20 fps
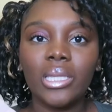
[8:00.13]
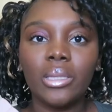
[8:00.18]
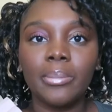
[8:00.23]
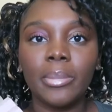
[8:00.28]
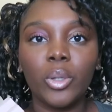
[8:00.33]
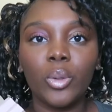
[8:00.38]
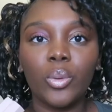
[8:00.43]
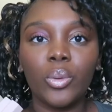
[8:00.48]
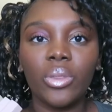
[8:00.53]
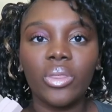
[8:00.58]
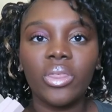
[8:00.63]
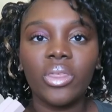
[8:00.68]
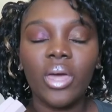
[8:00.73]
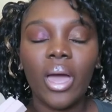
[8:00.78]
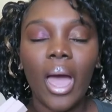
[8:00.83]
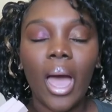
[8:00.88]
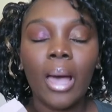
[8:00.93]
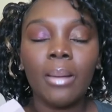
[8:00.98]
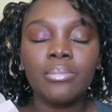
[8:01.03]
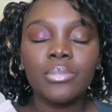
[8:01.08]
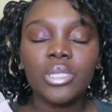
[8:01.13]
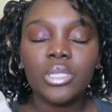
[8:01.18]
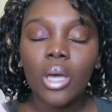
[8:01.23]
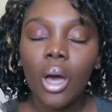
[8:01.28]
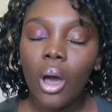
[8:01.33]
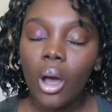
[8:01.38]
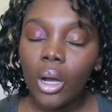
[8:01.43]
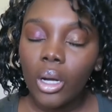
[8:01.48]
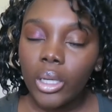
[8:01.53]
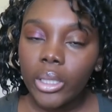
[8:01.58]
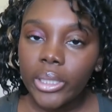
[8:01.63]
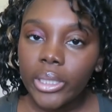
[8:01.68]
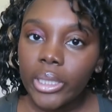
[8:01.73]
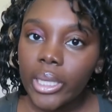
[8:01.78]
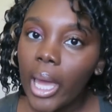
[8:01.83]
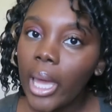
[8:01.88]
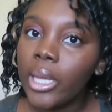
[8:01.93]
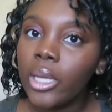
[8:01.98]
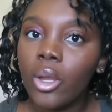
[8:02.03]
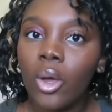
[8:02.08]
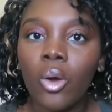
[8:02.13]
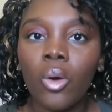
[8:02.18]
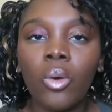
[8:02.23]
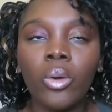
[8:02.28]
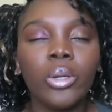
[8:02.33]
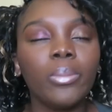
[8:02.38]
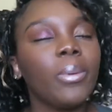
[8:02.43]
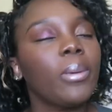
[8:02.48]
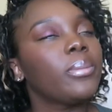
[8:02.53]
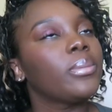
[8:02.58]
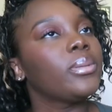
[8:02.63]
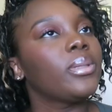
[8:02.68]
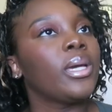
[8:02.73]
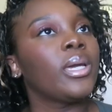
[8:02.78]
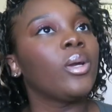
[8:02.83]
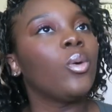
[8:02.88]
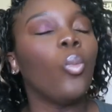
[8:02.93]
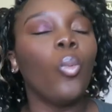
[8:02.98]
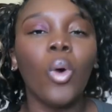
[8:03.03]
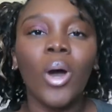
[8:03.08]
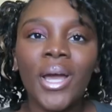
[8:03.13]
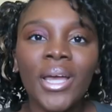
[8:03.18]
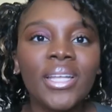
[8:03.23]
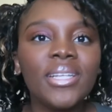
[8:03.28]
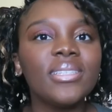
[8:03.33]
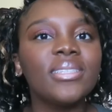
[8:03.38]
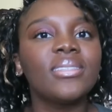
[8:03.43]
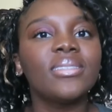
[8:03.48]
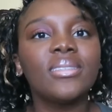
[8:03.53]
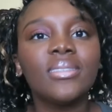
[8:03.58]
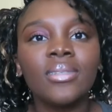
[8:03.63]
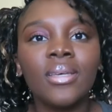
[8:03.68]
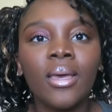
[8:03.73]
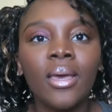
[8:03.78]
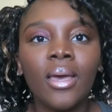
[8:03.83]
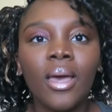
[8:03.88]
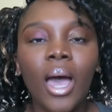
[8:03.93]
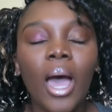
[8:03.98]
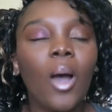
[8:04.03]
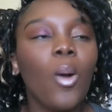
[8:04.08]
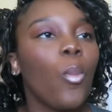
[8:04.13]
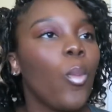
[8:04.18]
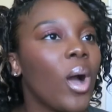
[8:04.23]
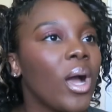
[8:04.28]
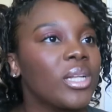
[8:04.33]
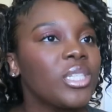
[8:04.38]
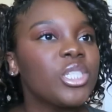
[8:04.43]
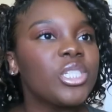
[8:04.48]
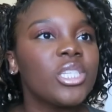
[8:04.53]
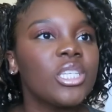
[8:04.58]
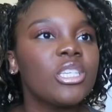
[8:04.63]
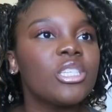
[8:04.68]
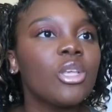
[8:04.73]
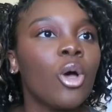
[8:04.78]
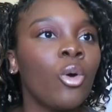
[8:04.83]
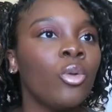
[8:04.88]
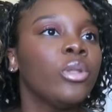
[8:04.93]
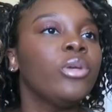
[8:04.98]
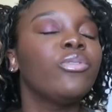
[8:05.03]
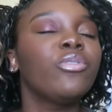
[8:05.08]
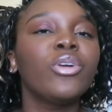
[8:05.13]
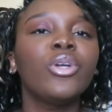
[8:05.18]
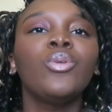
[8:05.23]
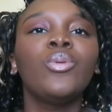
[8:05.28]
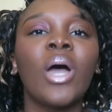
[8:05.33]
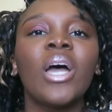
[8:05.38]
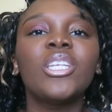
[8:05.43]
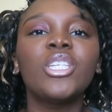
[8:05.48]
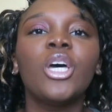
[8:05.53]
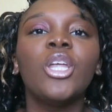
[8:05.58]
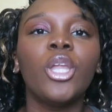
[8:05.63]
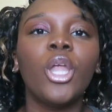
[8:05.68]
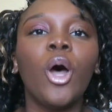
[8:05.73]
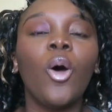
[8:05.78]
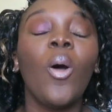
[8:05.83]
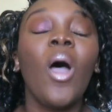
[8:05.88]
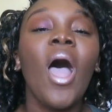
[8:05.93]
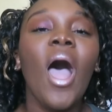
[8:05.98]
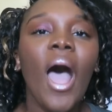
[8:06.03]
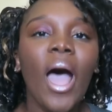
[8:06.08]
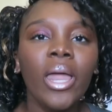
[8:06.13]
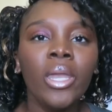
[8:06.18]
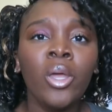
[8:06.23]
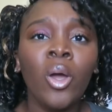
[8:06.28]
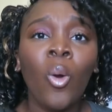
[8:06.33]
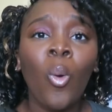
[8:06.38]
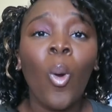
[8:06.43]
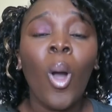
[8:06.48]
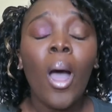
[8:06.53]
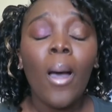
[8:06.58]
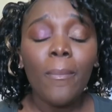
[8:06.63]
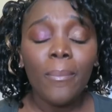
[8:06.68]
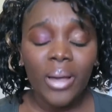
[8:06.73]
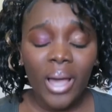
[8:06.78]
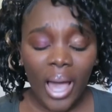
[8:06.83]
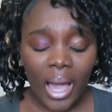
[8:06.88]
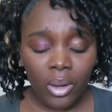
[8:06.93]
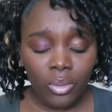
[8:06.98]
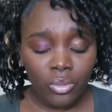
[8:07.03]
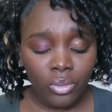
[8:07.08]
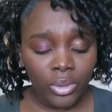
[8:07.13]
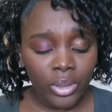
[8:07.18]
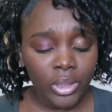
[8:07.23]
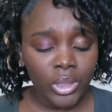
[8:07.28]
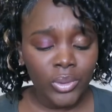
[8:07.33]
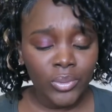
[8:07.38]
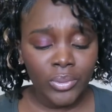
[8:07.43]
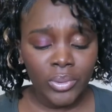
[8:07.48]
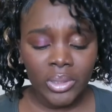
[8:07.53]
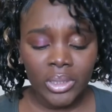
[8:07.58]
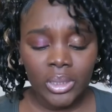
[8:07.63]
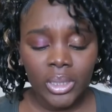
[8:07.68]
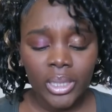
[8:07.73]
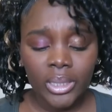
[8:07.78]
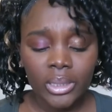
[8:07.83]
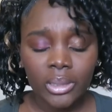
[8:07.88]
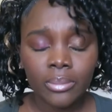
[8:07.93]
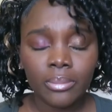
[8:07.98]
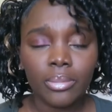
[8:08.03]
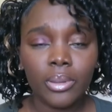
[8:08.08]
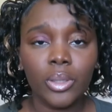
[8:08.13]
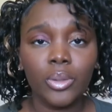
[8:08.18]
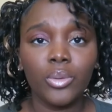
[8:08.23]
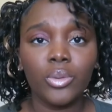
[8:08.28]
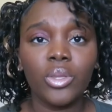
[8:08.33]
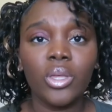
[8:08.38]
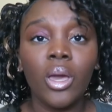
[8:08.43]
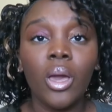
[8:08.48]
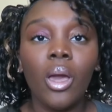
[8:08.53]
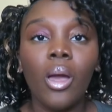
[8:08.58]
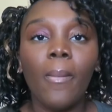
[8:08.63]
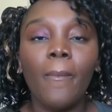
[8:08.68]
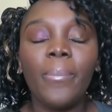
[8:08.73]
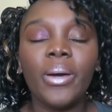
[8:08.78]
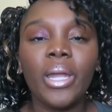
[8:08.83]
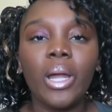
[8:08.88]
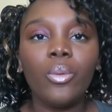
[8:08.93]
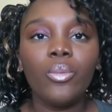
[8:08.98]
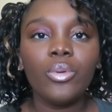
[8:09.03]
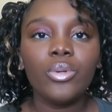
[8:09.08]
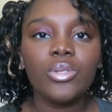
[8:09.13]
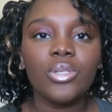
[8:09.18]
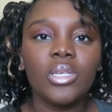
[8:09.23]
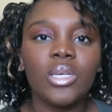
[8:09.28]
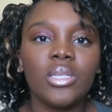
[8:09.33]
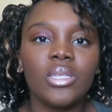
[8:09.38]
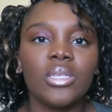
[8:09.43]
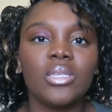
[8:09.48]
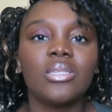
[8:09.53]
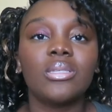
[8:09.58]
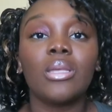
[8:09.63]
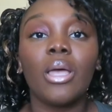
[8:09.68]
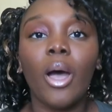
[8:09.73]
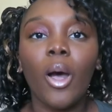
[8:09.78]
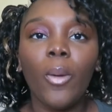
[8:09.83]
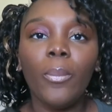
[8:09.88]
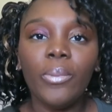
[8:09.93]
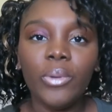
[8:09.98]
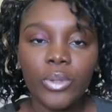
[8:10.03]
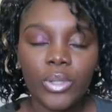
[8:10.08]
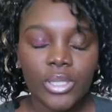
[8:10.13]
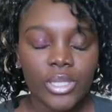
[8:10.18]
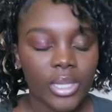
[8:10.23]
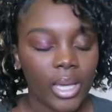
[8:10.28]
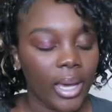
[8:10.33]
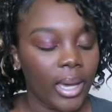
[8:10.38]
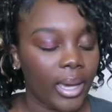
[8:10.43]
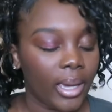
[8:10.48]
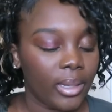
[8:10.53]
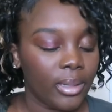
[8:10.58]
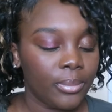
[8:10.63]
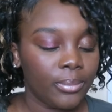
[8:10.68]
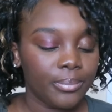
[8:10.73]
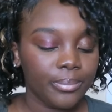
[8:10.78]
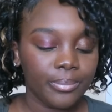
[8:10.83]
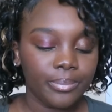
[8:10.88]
them both. I'm sorry. I know you're probably like, what? I watched this only for you not to know. I know, but I really, really like them both. But I will say this, to help you decide